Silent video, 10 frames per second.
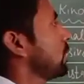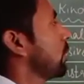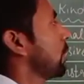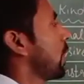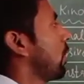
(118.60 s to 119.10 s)
the
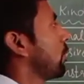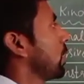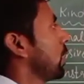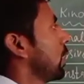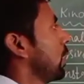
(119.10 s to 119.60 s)

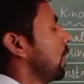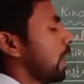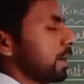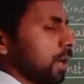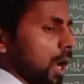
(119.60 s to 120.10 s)
pronoun
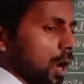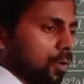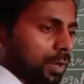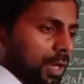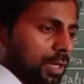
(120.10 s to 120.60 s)
and
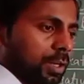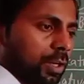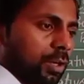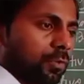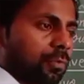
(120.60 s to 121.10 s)
how
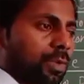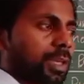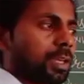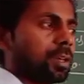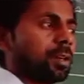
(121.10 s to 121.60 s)
can we
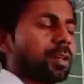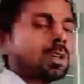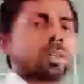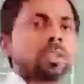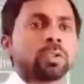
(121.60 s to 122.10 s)

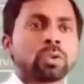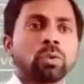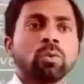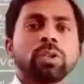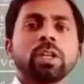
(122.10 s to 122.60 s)
show the